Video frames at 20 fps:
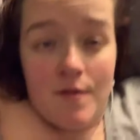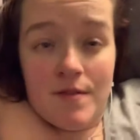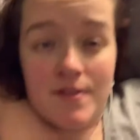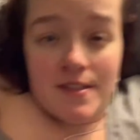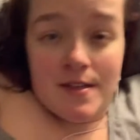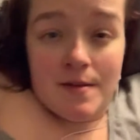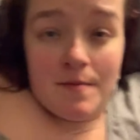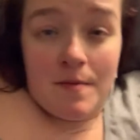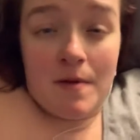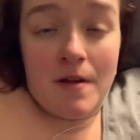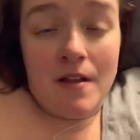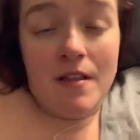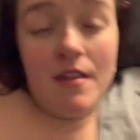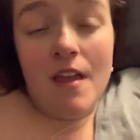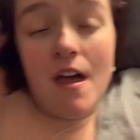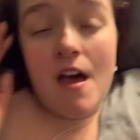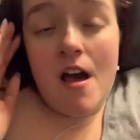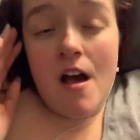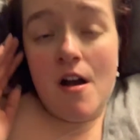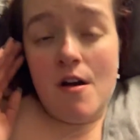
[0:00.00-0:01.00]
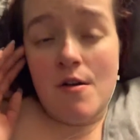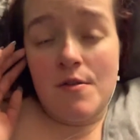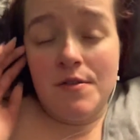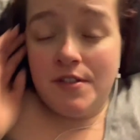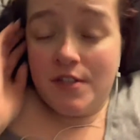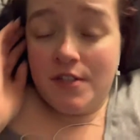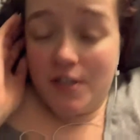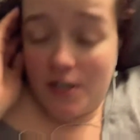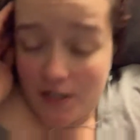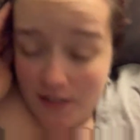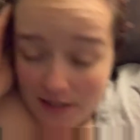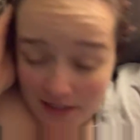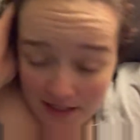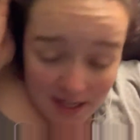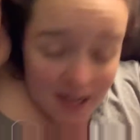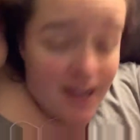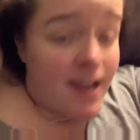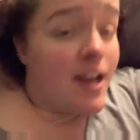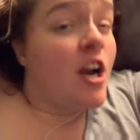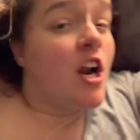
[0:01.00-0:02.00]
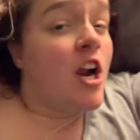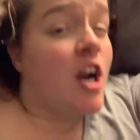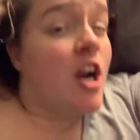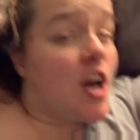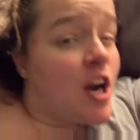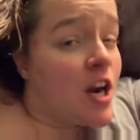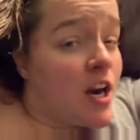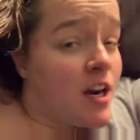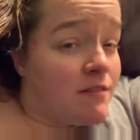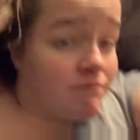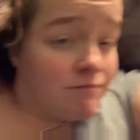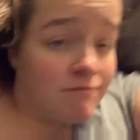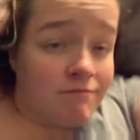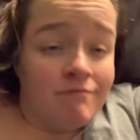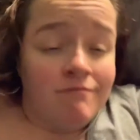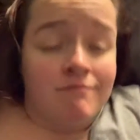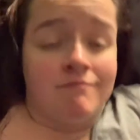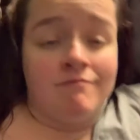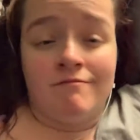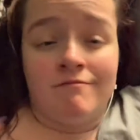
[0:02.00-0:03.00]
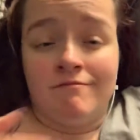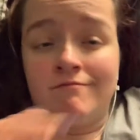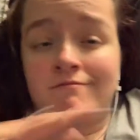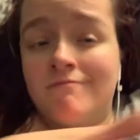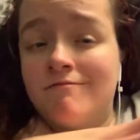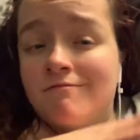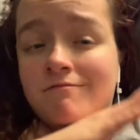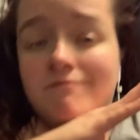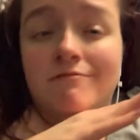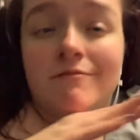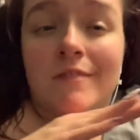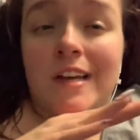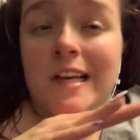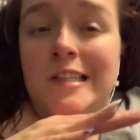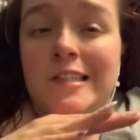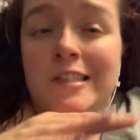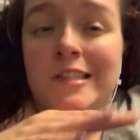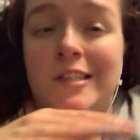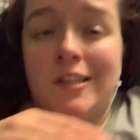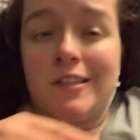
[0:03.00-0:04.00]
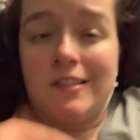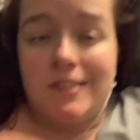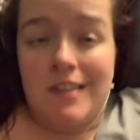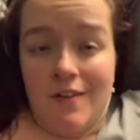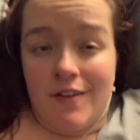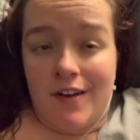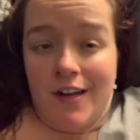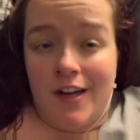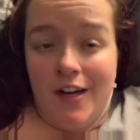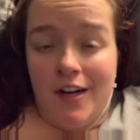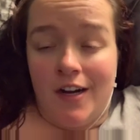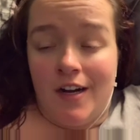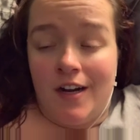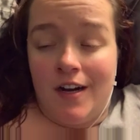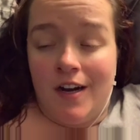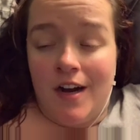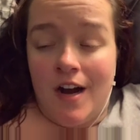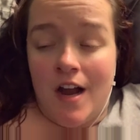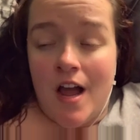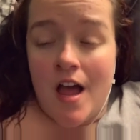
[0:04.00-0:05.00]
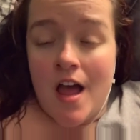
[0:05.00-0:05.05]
Hey, what's up? Hello. It's currently later. Insert down here.